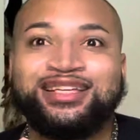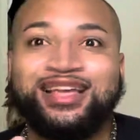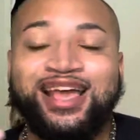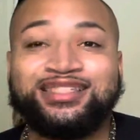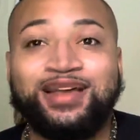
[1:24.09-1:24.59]

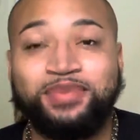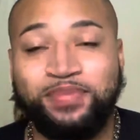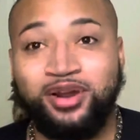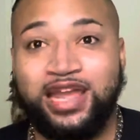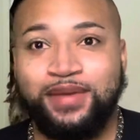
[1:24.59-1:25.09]
And some
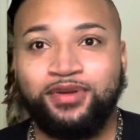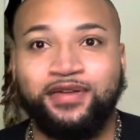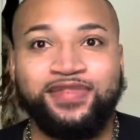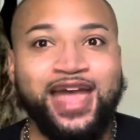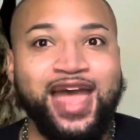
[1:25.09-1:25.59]
people are capable
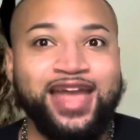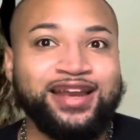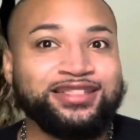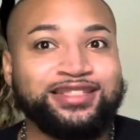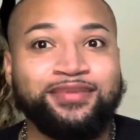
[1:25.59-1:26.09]
of that,
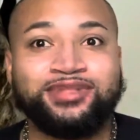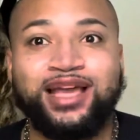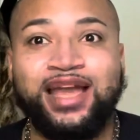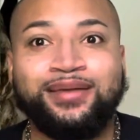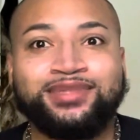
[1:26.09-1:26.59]
and
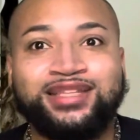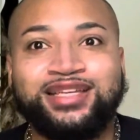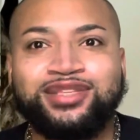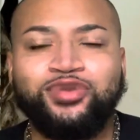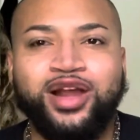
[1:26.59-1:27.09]
sometimes it
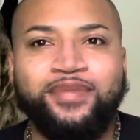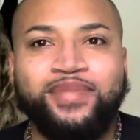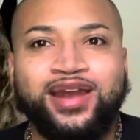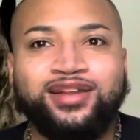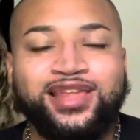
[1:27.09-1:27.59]
does work out
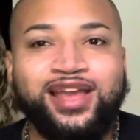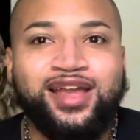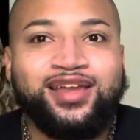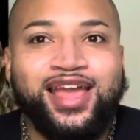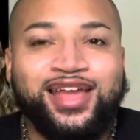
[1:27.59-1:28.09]
better that,
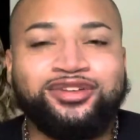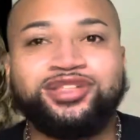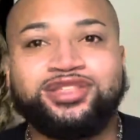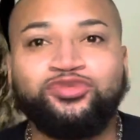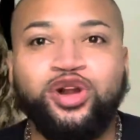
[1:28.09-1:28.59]
okay, you
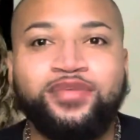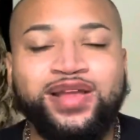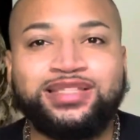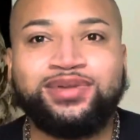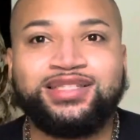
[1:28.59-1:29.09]
just weren't
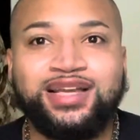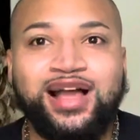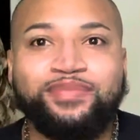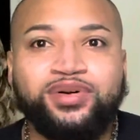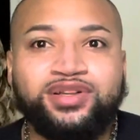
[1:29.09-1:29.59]
meant to be as a
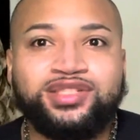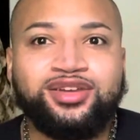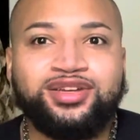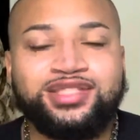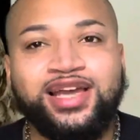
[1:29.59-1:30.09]
couple, so
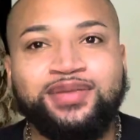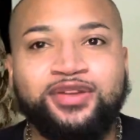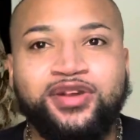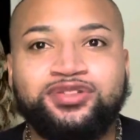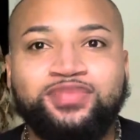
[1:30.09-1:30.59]
you decided to be
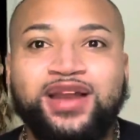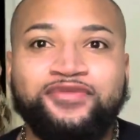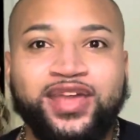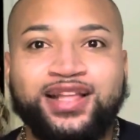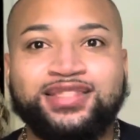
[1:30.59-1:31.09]
friends with
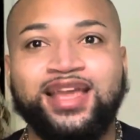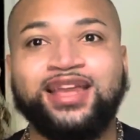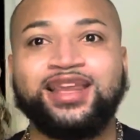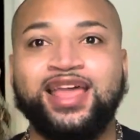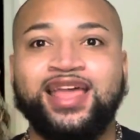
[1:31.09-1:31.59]
benefits, and